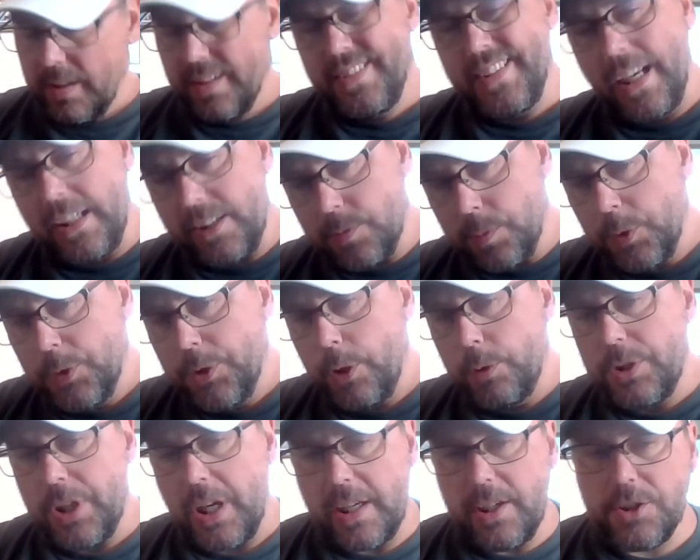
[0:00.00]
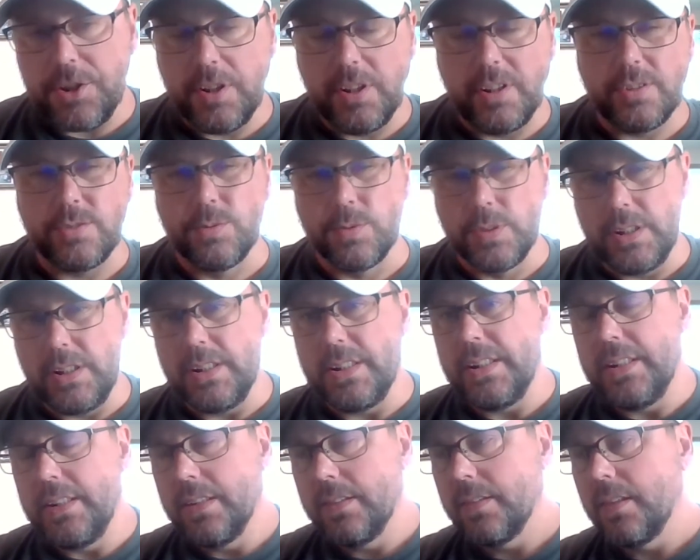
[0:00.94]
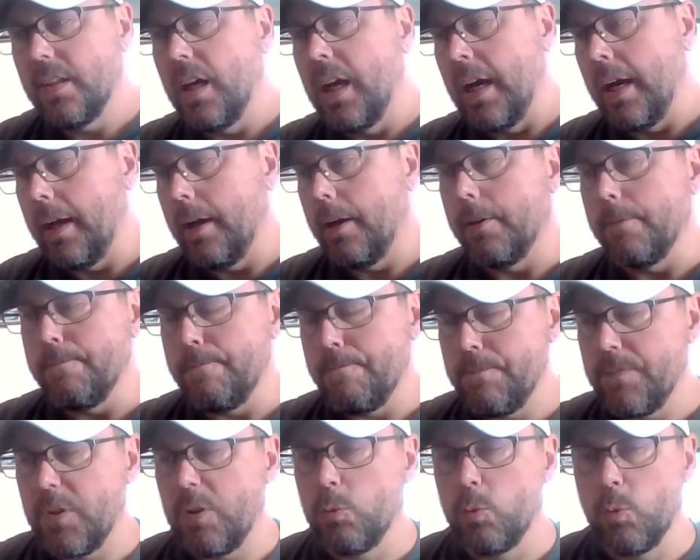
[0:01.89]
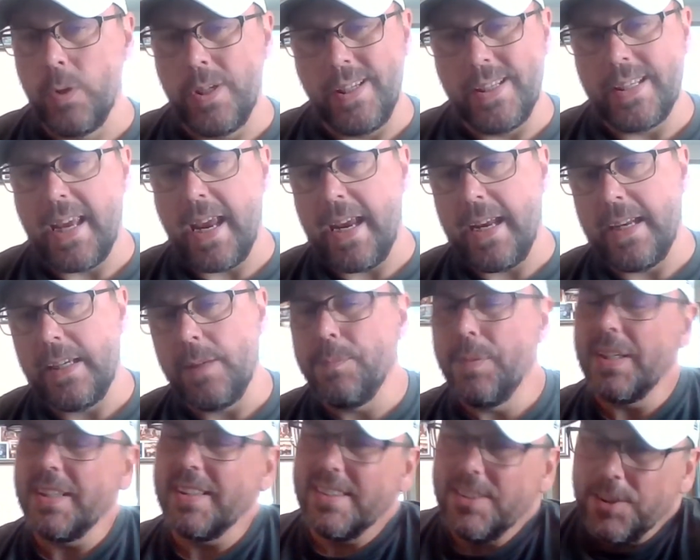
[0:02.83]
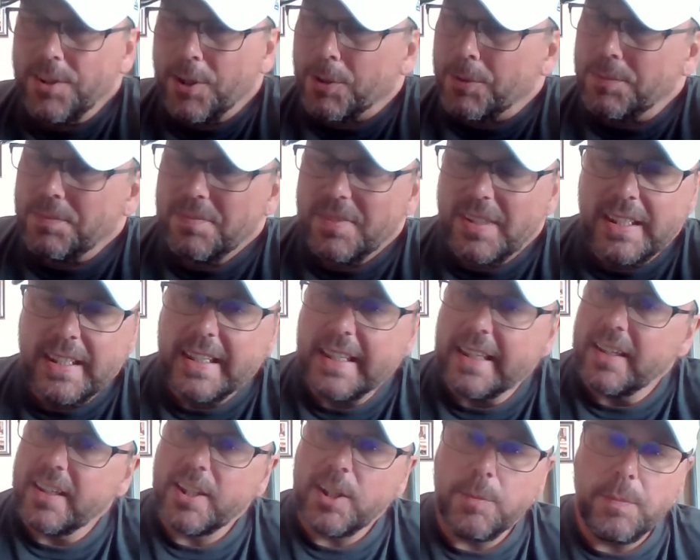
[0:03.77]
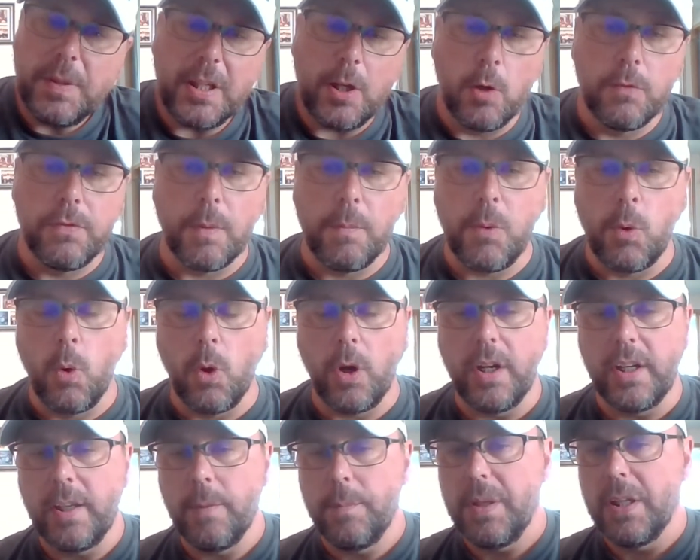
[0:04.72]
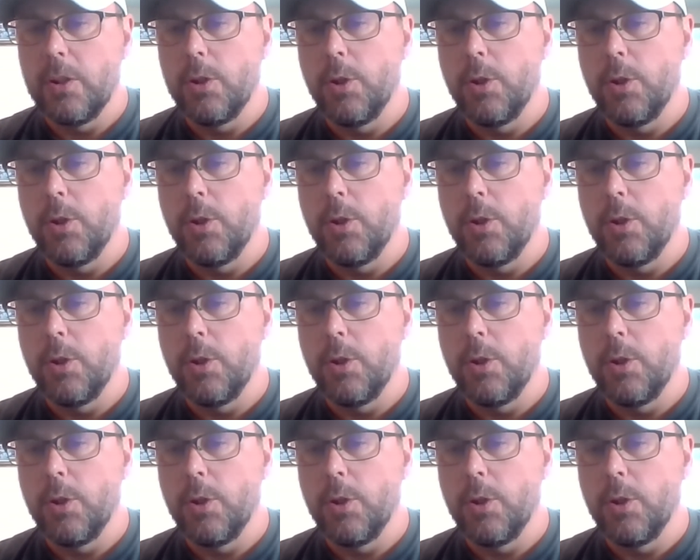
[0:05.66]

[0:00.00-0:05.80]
decimal notation is really, really handy, but then again, it can be overboard. It can be a